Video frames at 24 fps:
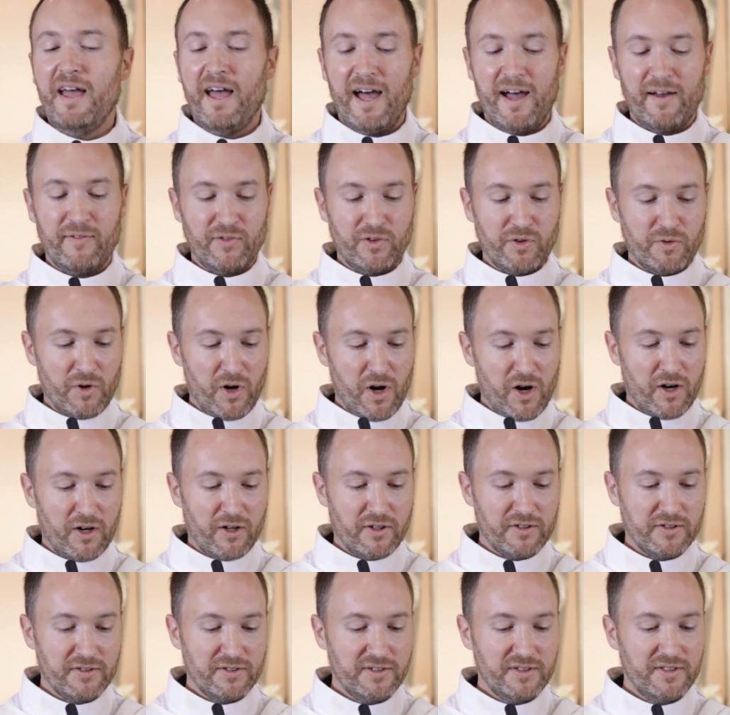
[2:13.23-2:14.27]
After
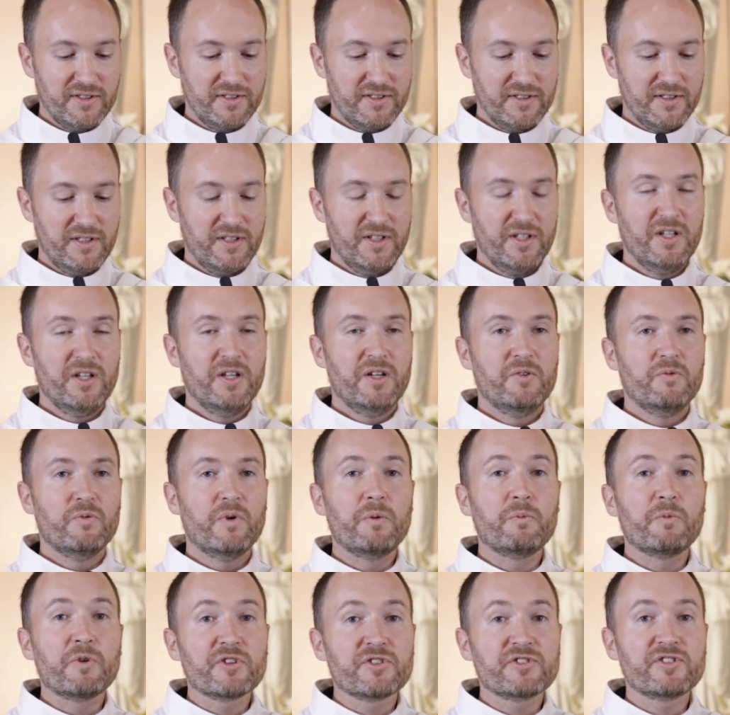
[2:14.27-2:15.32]
all,
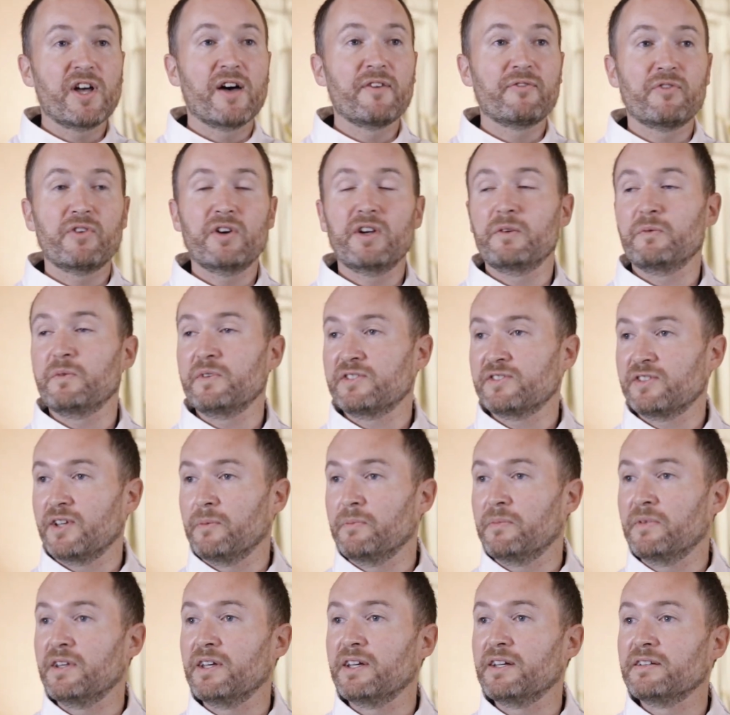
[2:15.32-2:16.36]
when we're suffering with
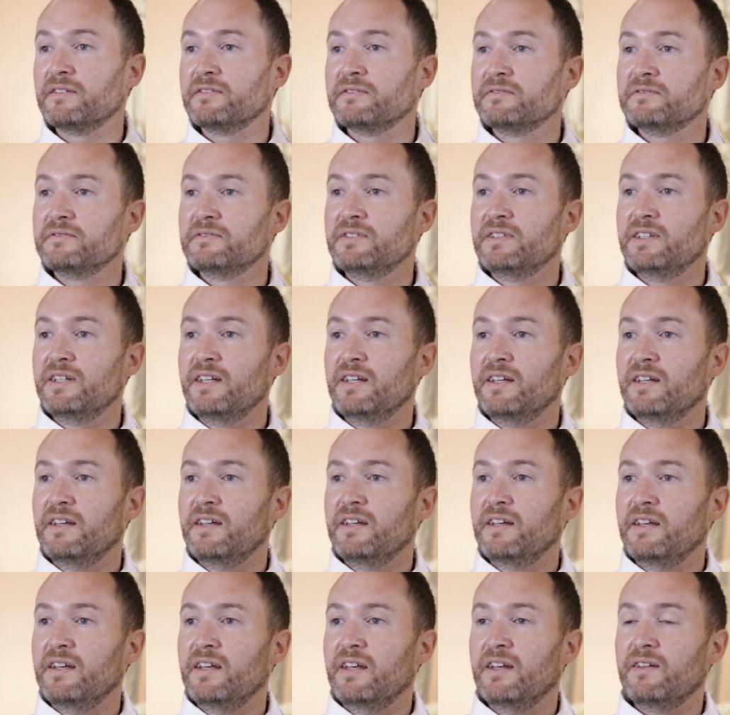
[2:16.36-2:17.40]
something,
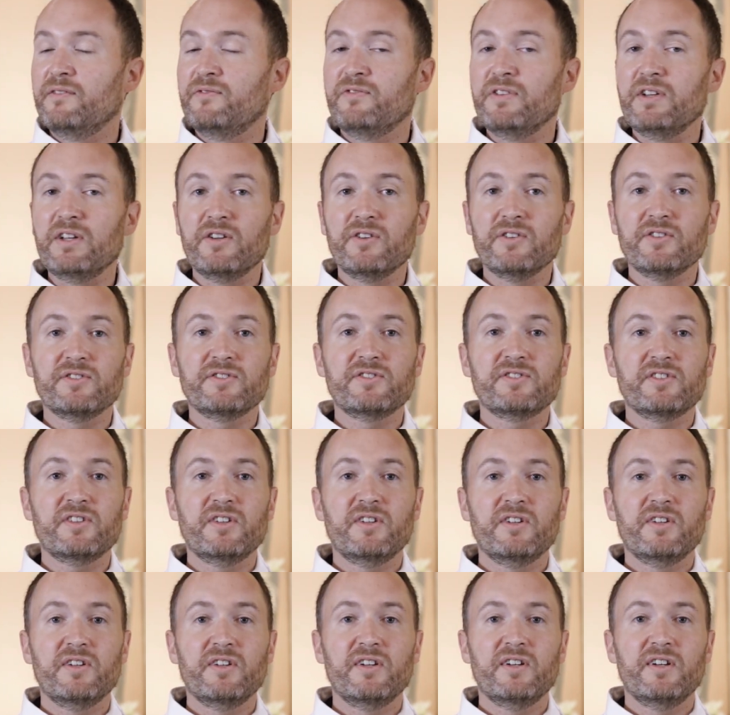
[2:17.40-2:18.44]
it feels
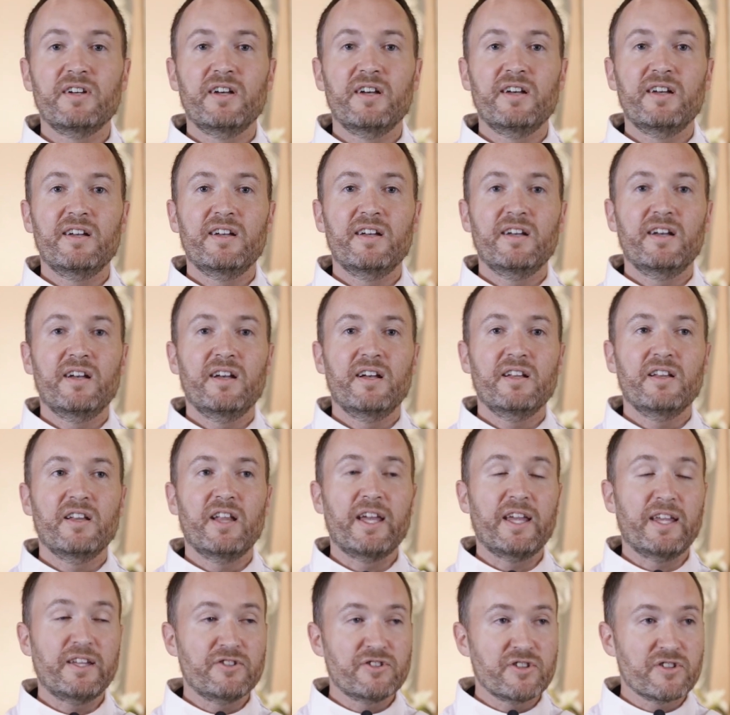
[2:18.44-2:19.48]

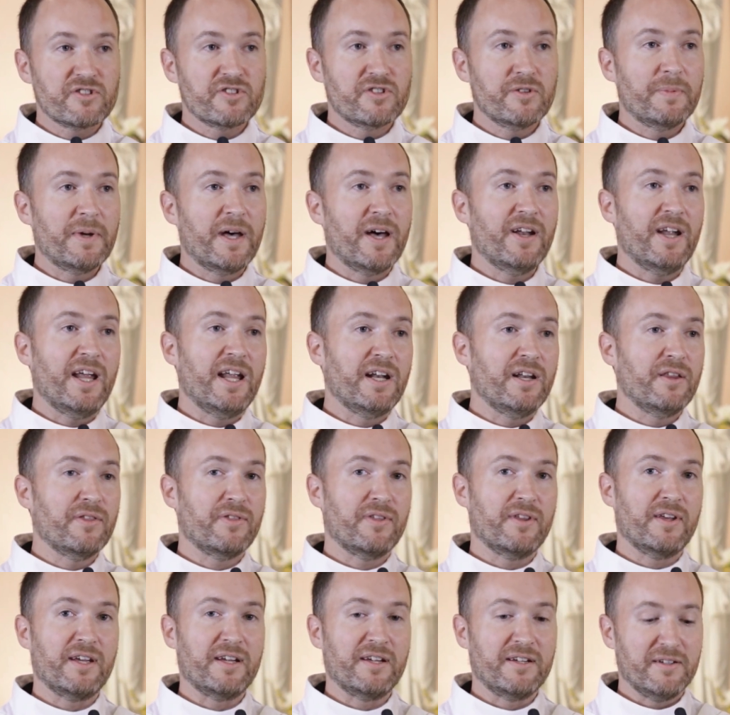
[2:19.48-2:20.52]
like just about
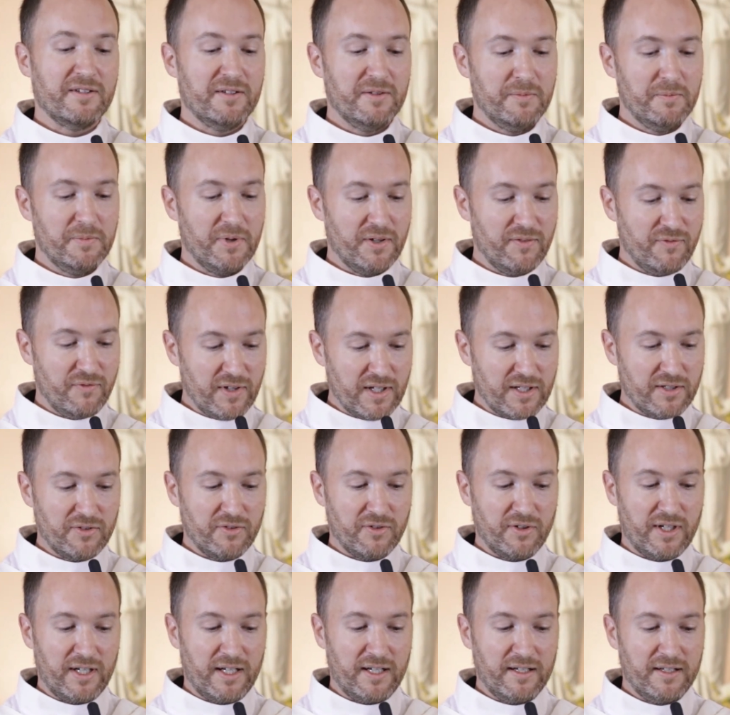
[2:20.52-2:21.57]
anything but
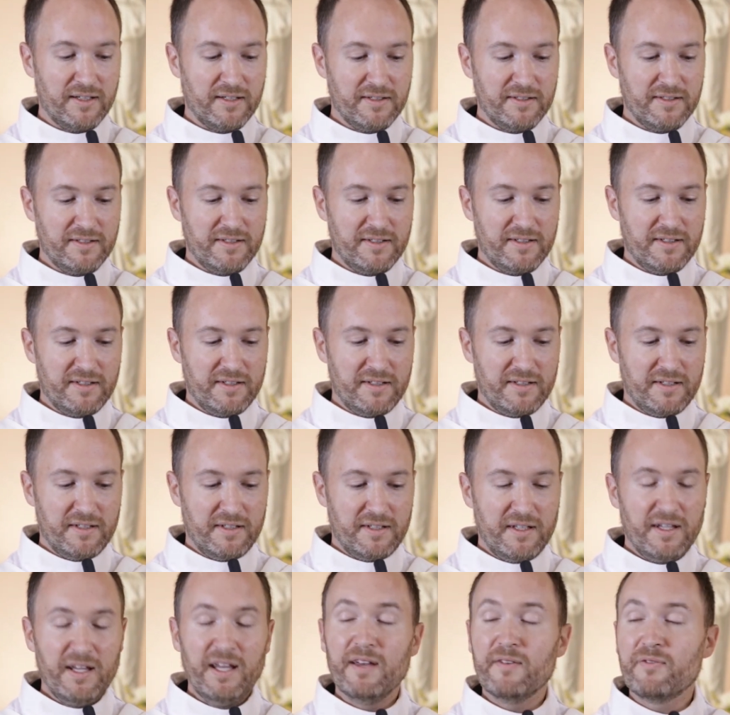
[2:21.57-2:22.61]
victory.
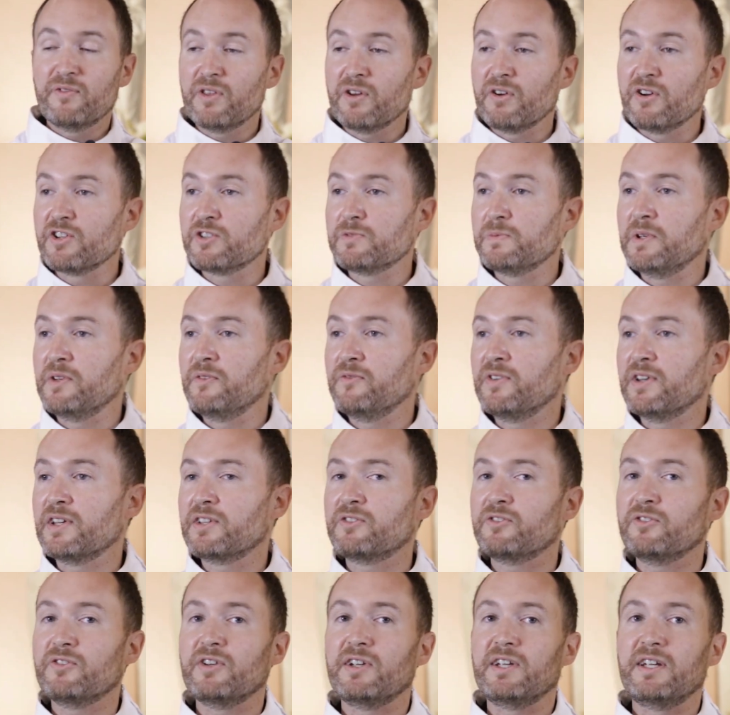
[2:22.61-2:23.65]
If there has been
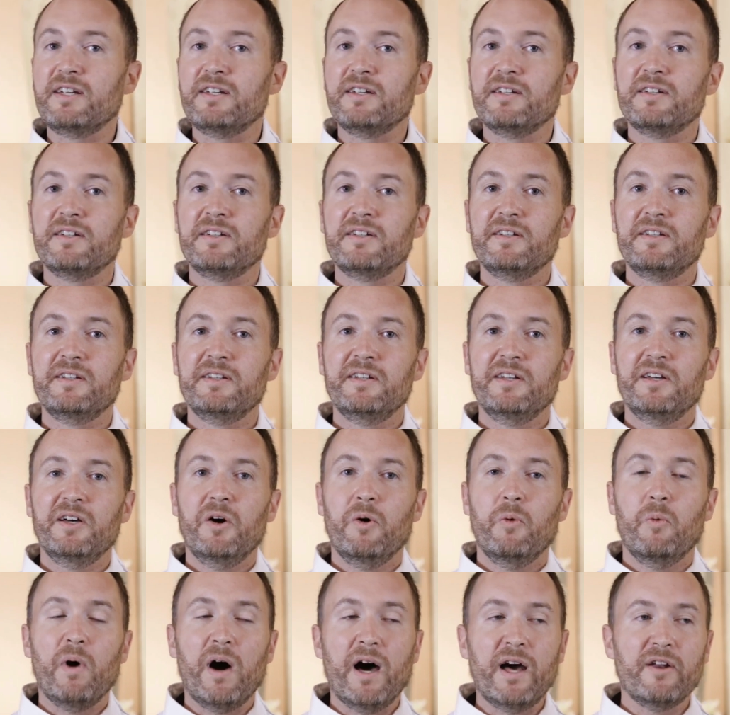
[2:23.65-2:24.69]
victory,
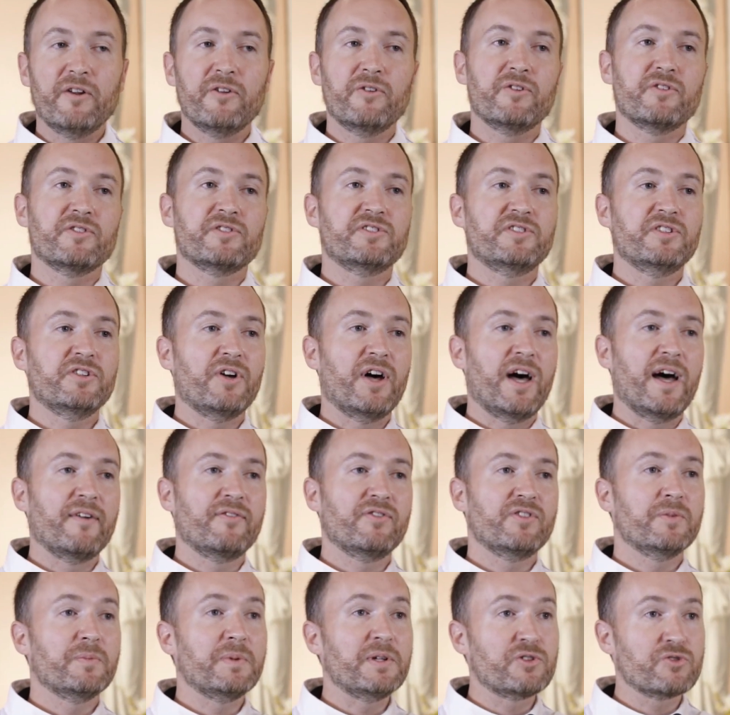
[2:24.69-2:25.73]
why do there still
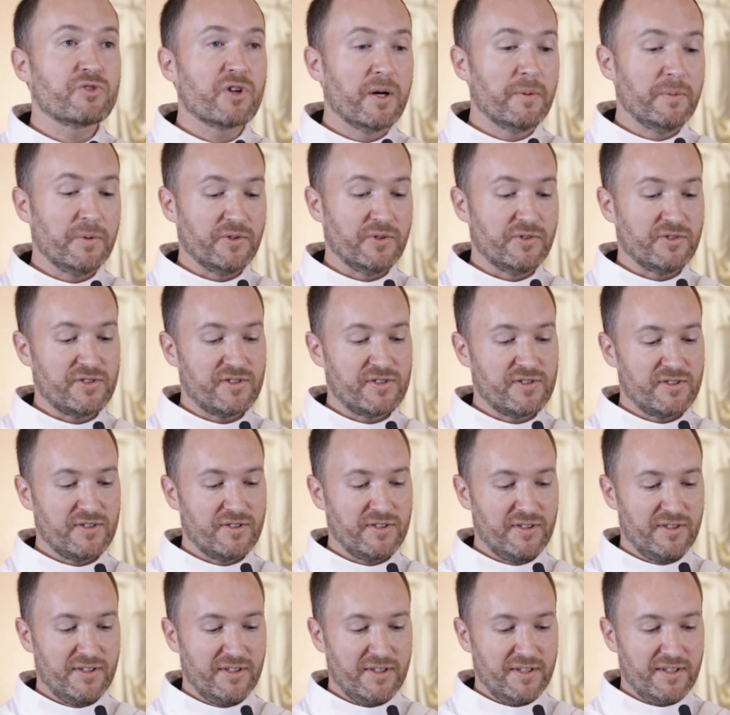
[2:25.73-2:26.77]
have to be troubles?